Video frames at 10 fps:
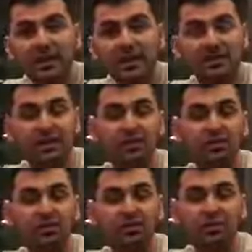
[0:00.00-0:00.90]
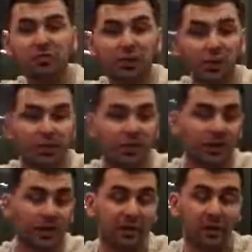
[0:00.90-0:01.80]
and tells you should probably
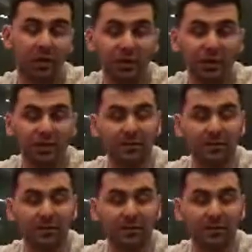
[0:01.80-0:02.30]
wake up earlier